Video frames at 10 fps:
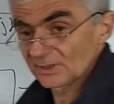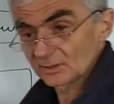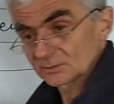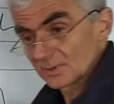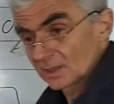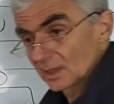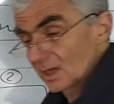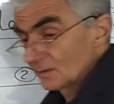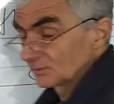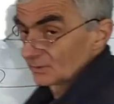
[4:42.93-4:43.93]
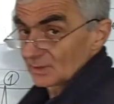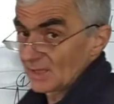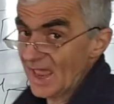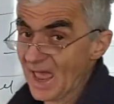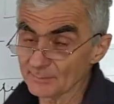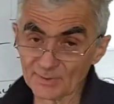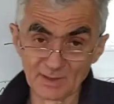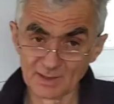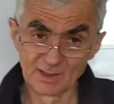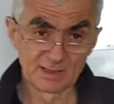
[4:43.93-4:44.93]
because we can come to the lab,
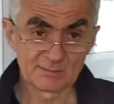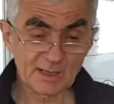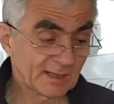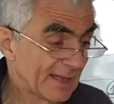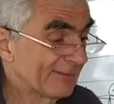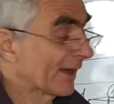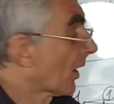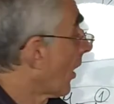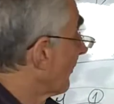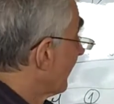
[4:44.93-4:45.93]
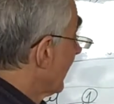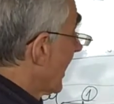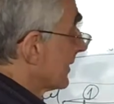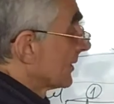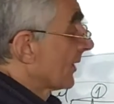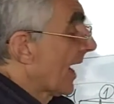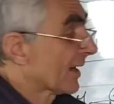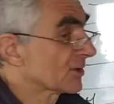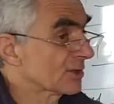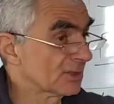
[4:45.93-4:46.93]
we can have a coffee, and the
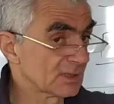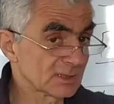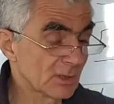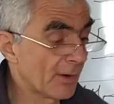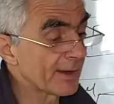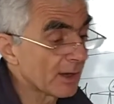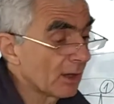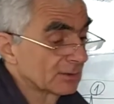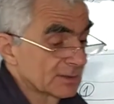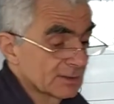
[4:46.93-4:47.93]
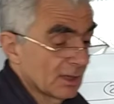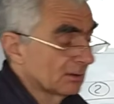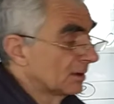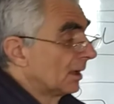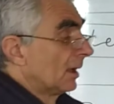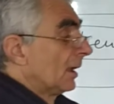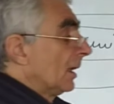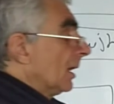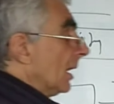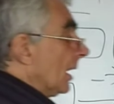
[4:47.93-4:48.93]
reaction is going on. So
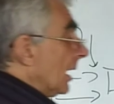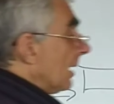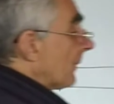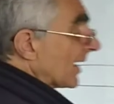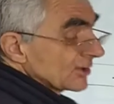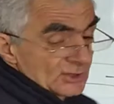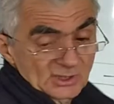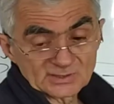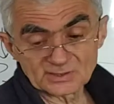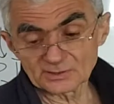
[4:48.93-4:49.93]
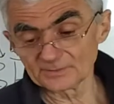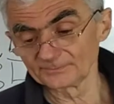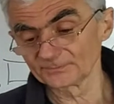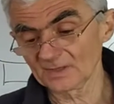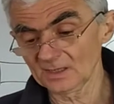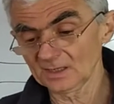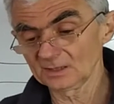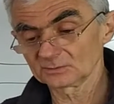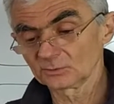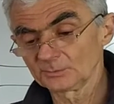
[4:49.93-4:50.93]
much easier
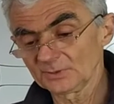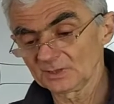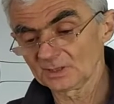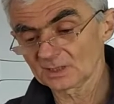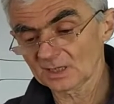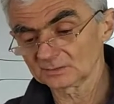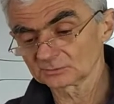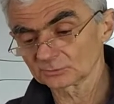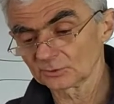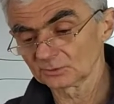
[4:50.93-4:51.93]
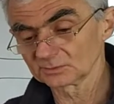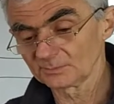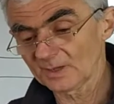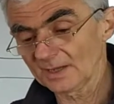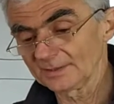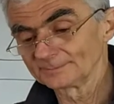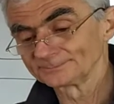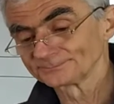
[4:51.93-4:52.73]
to be controlled by